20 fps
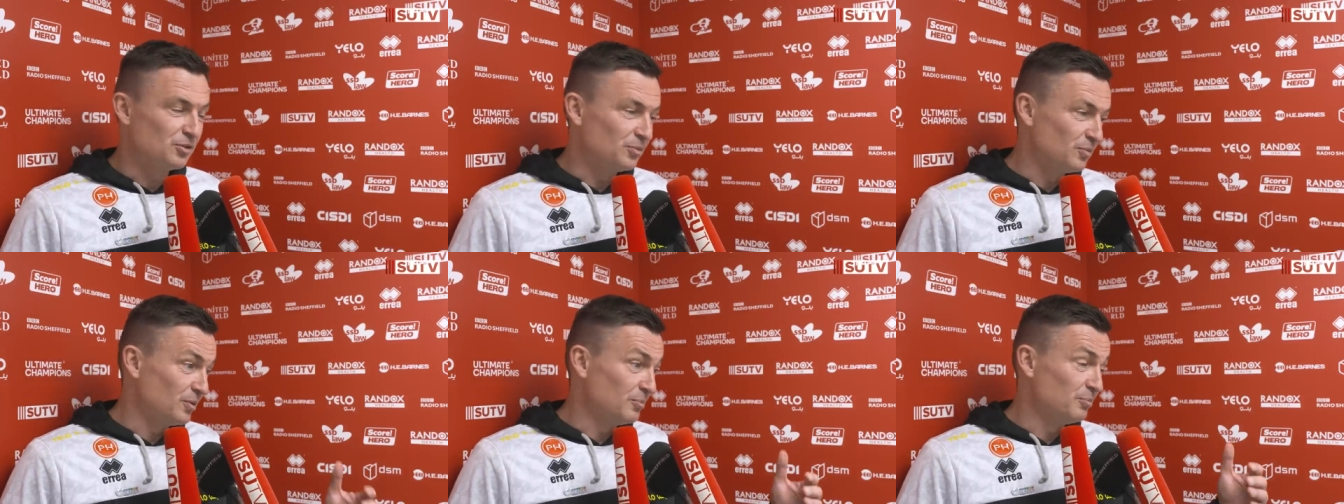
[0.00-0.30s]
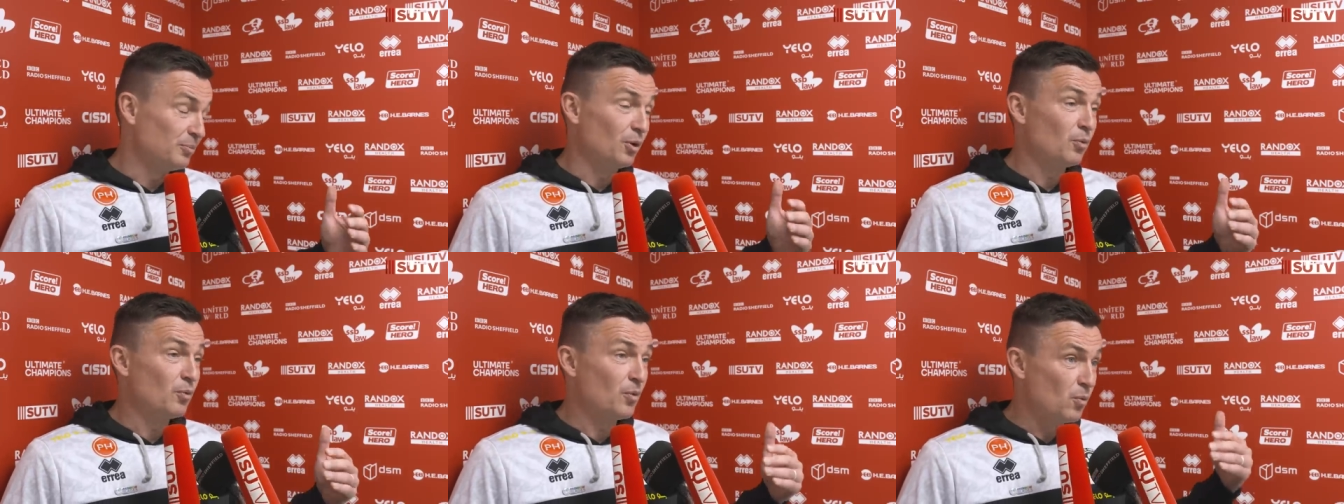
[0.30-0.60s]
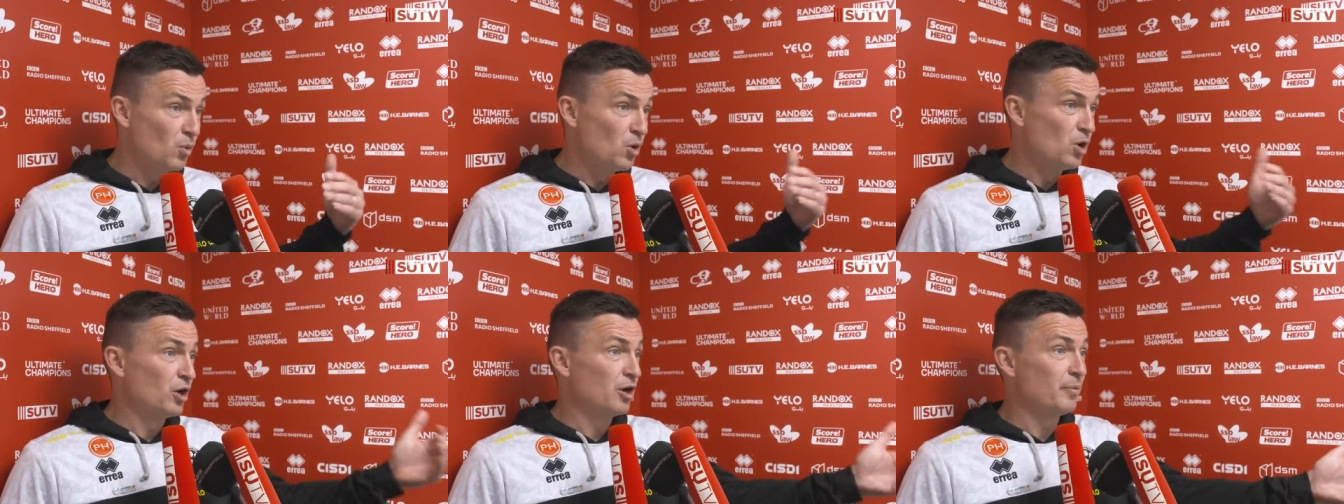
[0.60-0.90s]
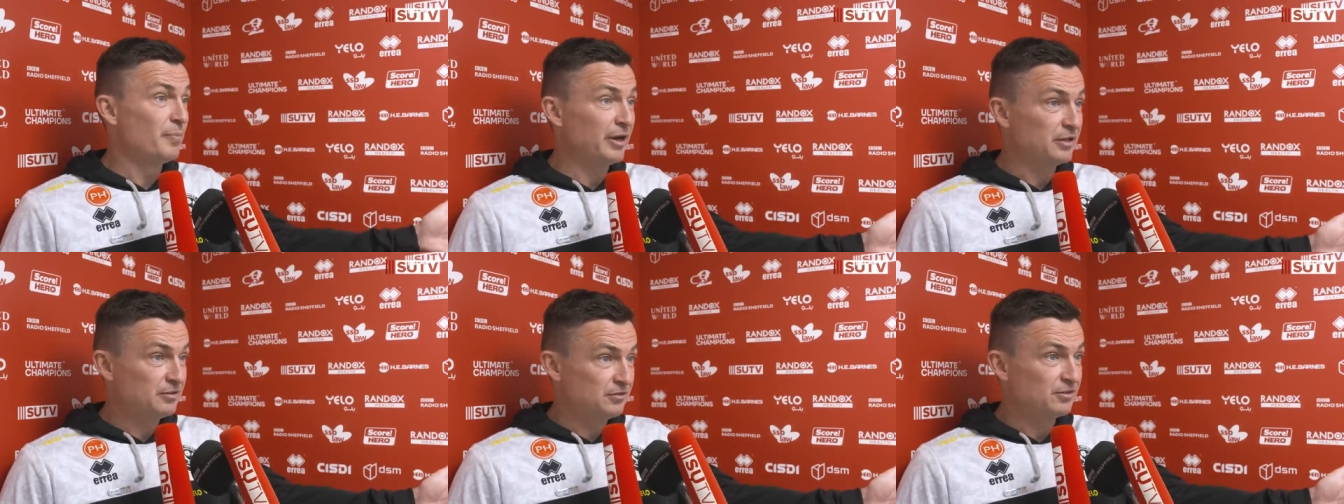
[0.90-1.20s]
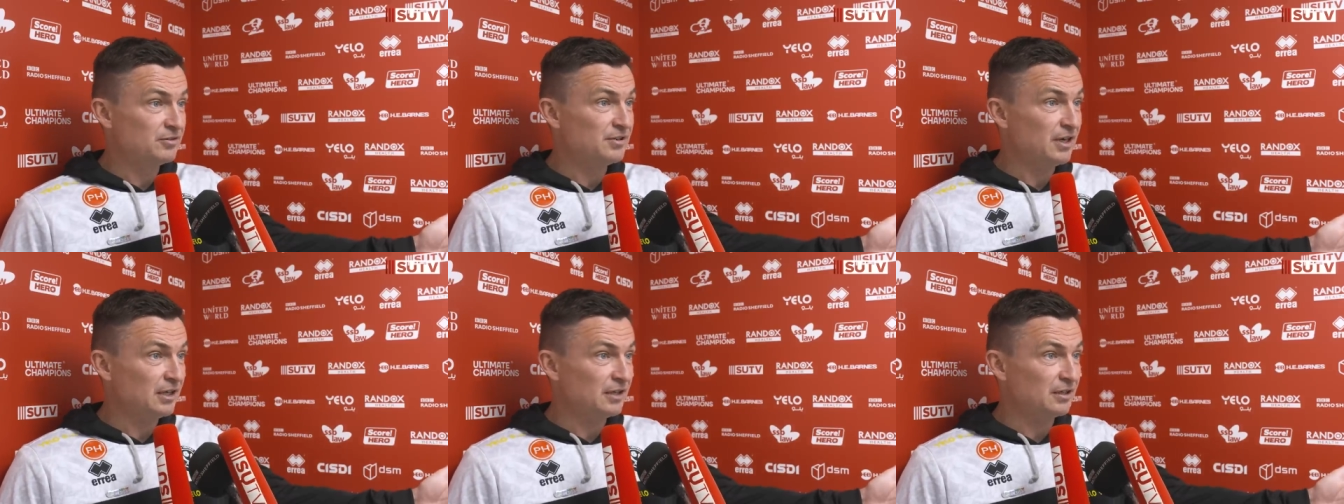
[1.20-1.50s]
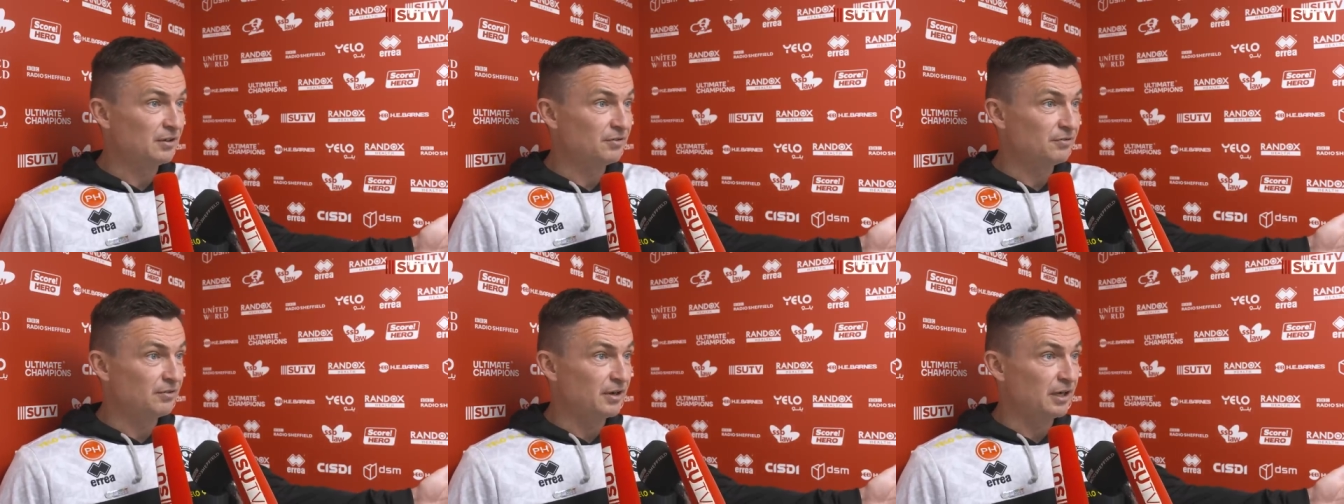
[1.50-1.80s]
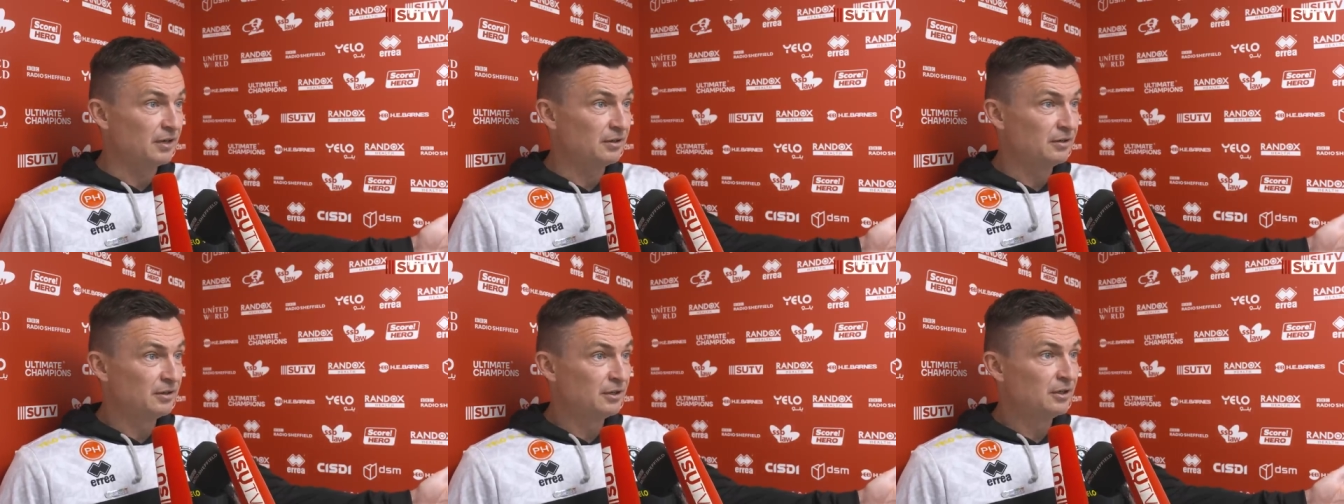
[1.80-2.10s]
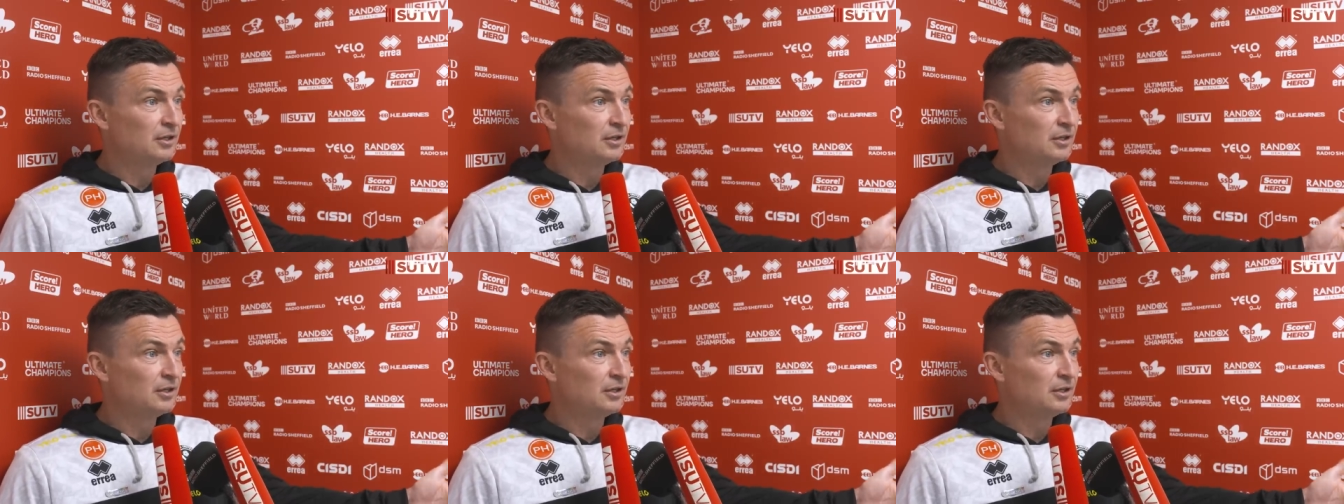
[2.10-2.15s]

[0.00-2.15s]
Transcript: and but we were a better attacking threat